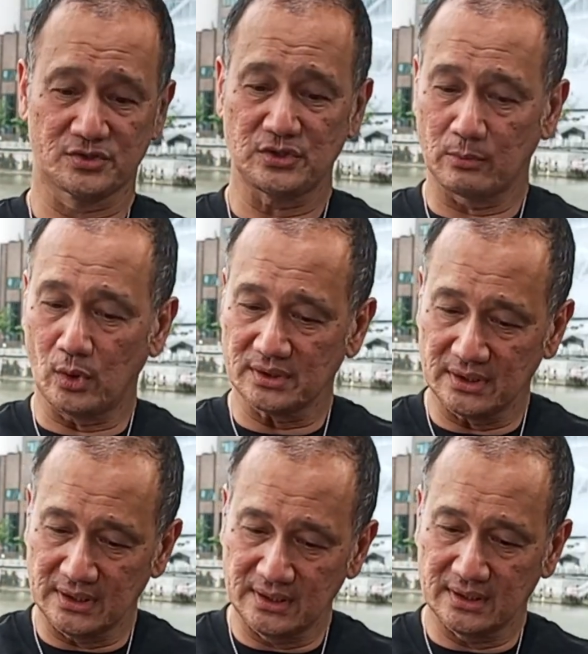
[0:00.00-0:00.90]
So I'm quarter
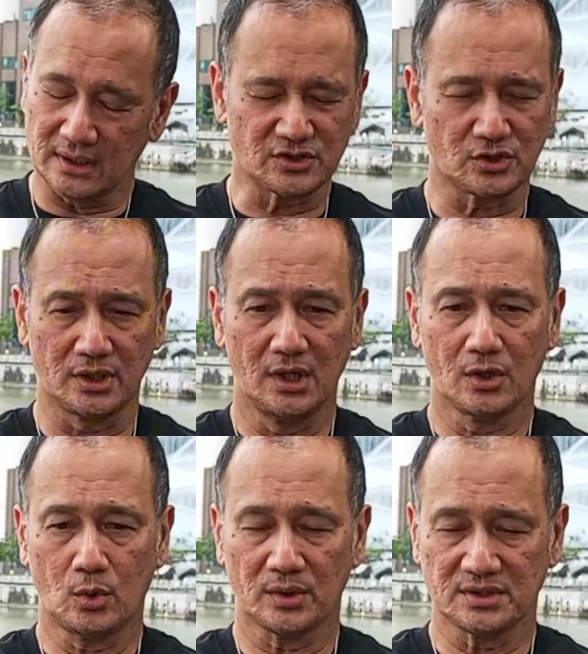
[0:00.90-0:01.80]
Indian.
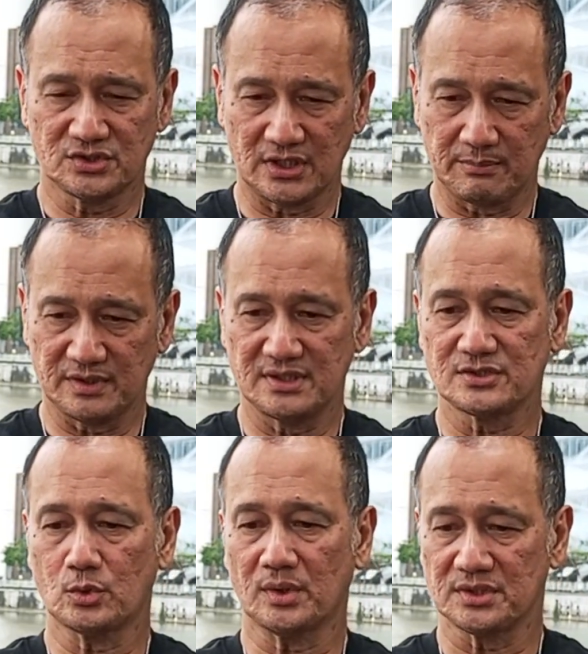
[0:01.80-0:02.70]
Quarter Japanese,
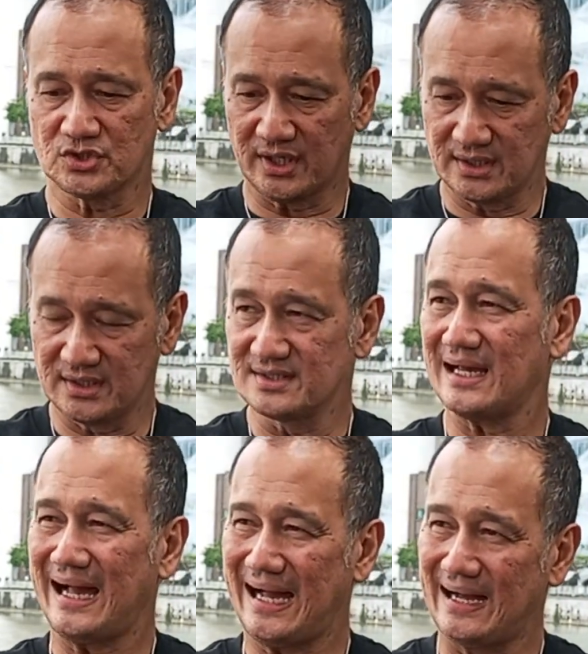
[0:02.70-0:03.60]
quarter Chinese,
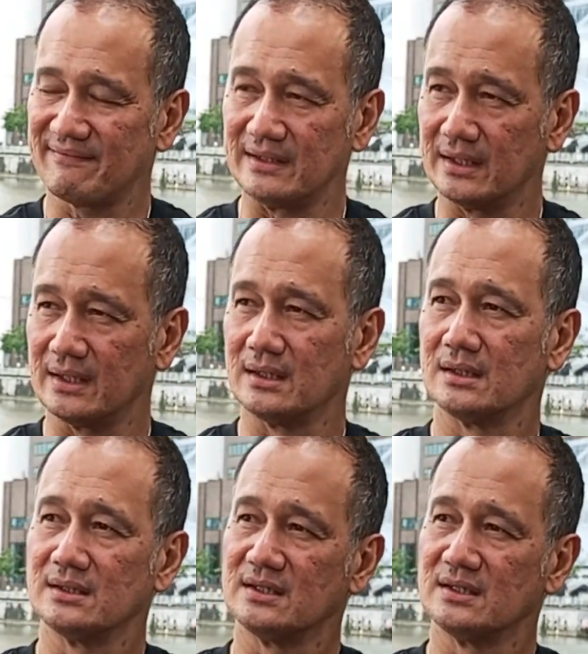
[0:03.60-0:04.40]
half Indian.